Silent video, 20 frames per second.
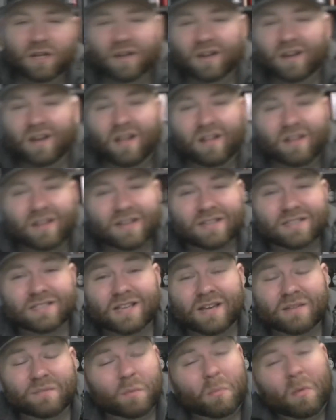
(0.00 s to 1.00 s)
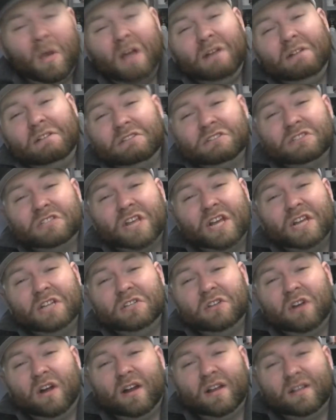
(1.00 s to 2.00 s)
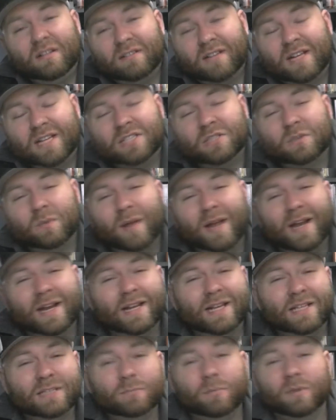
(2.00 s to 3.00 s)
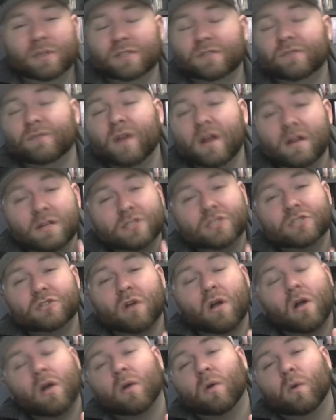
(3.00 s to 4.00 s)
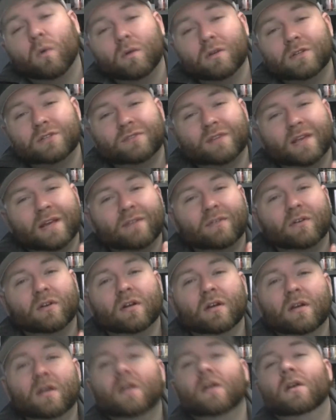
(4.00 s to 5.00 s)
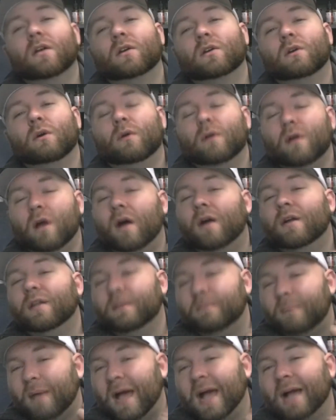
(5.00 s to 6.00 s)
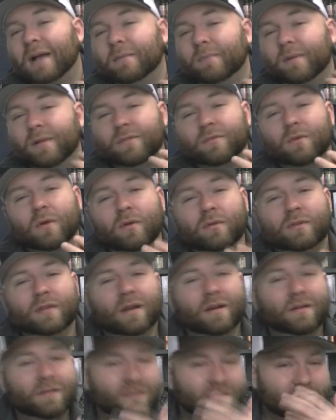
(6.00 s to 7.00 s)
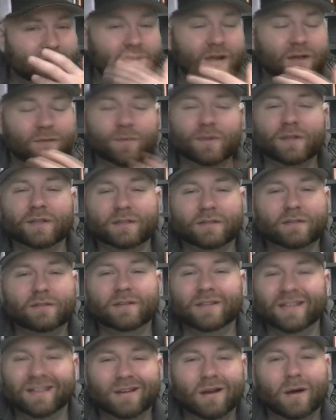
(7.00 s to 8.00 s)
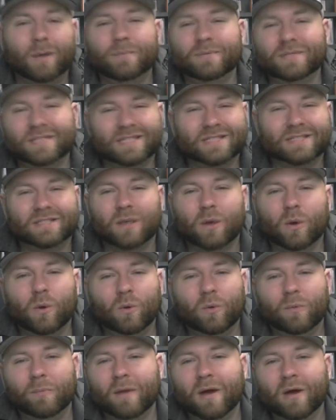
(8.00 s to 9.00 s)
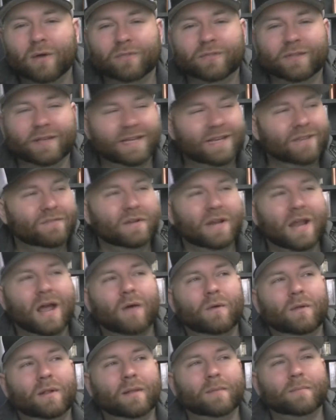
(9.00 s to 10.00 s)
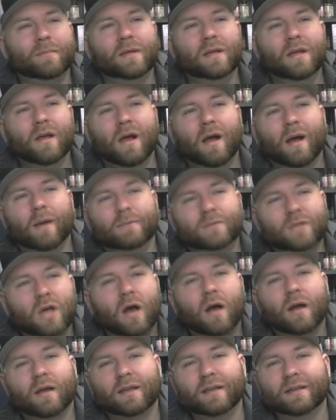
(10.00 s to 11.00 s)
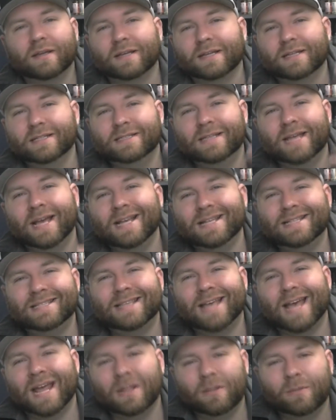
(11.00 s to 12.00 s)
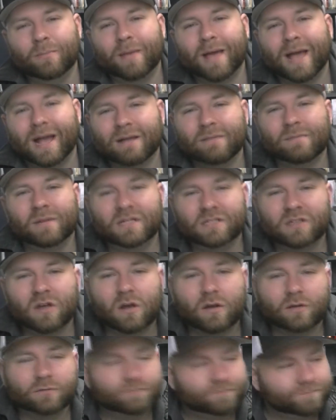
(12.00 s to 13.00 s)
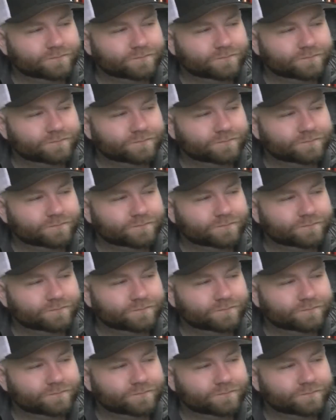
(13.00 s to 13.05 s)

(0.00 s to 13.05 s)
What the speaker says: Now, like I said, my mind doesn't change on it. That's the way it is, but it's a very strong orange flavor going on in the back of my throat there. It's kind of really encompasses the whole mouth. Like, even now while I'm talking, I can taste that in the back of my tongue.